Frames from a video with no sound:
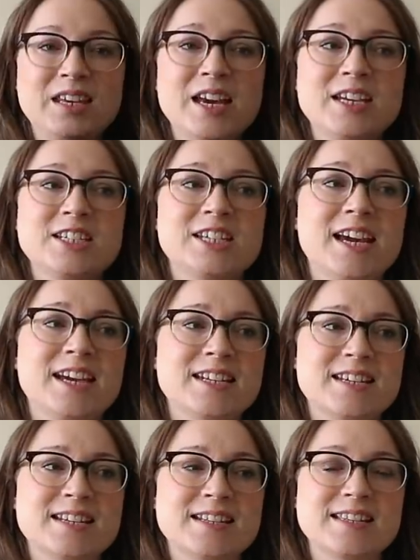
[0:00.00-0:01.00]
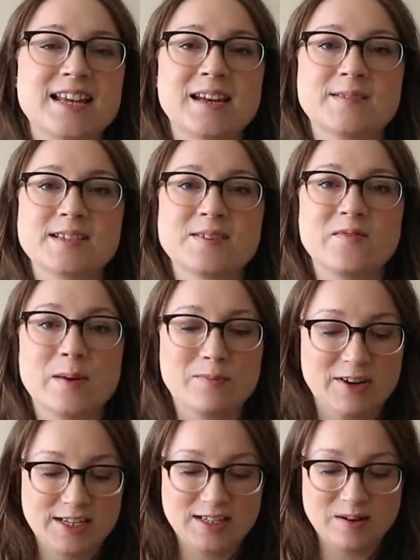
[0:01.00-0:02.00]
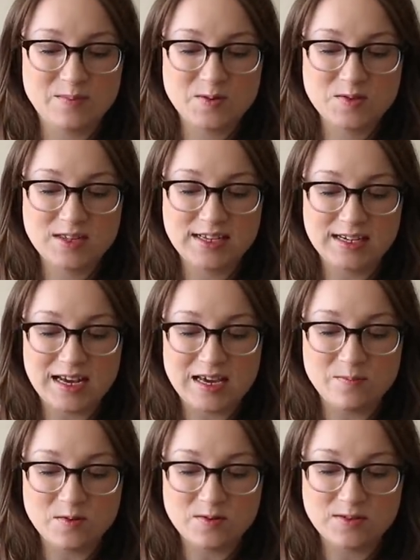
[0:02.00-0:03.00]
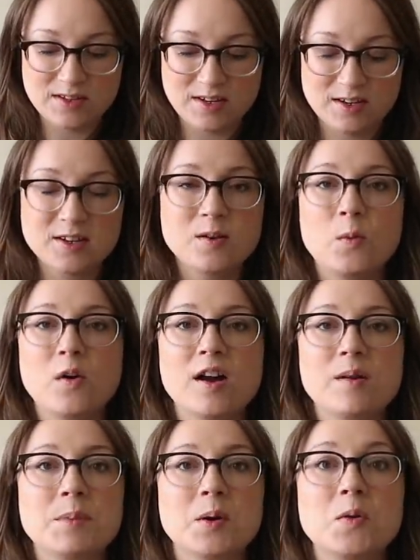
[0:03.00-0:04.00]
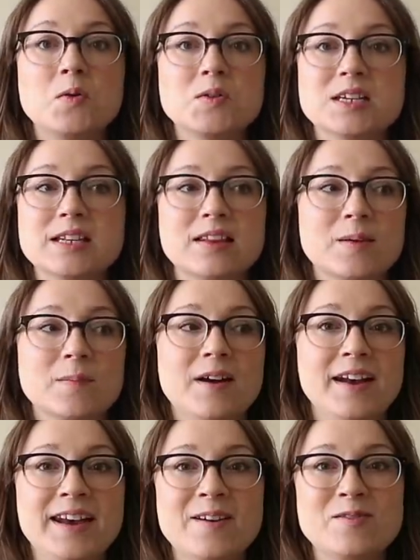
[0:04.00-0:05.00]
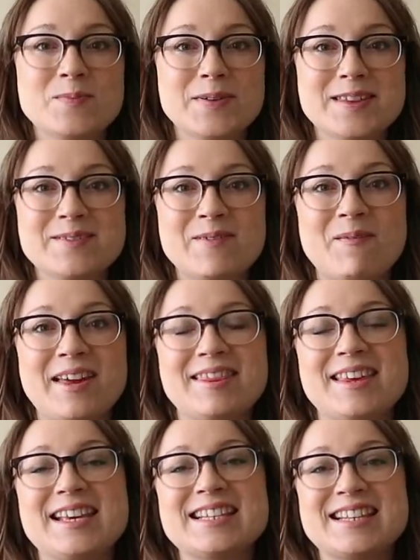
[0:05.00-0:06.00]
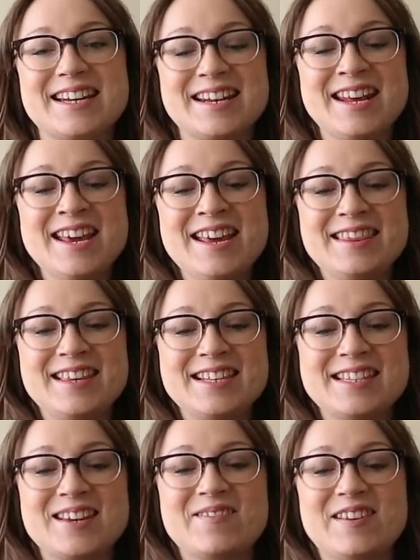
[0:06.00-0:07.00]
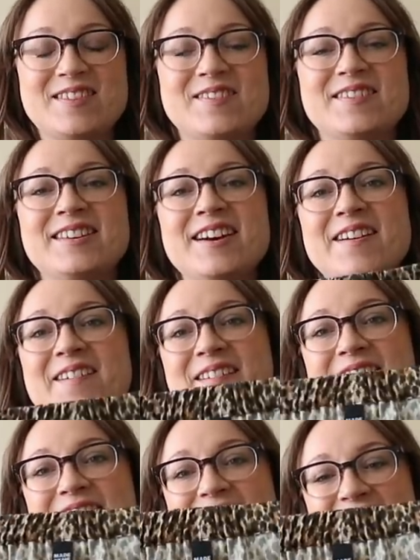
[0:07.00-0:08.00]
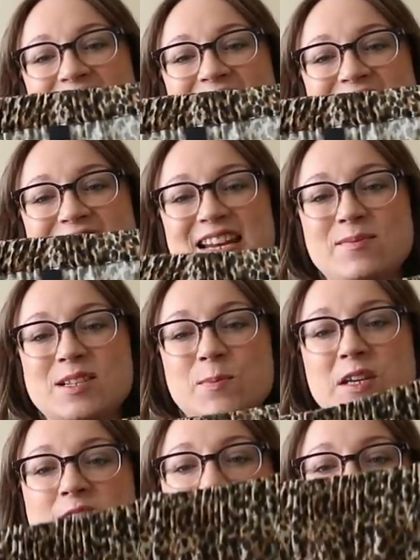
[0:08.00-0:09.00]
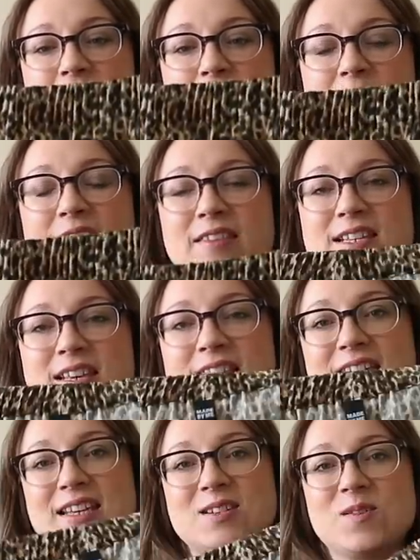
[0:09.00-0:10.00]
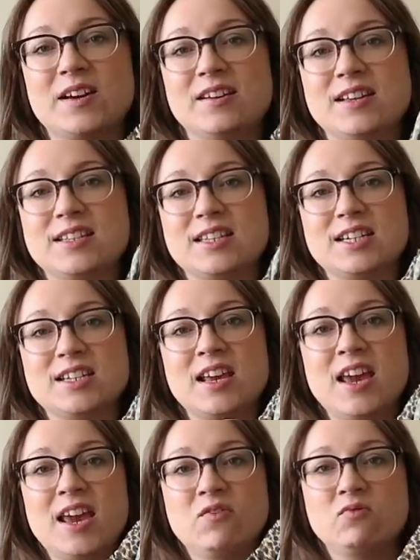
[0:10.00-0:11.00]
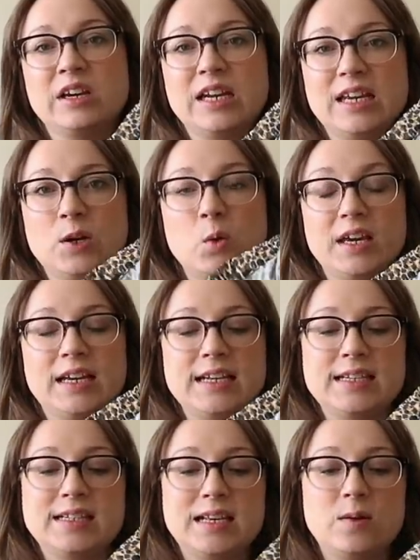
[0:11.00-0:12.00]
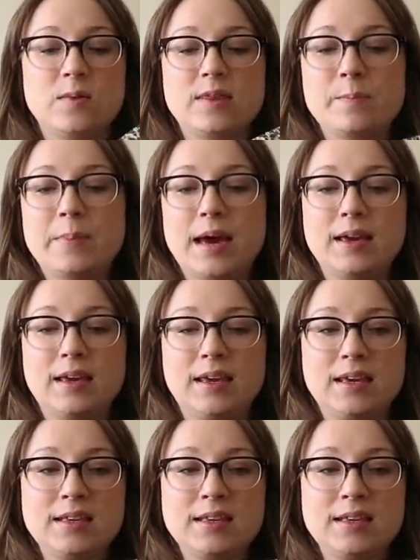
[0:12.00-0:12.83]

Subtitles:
yeah, she had a stand with some fabrics, and I bought these labels, and I don't know why I've been hoarding them. I never put them in my things, and this time I thought, no, I'm going to add a label, especially with something like this. I think it's quite nice to just really quickly see where the back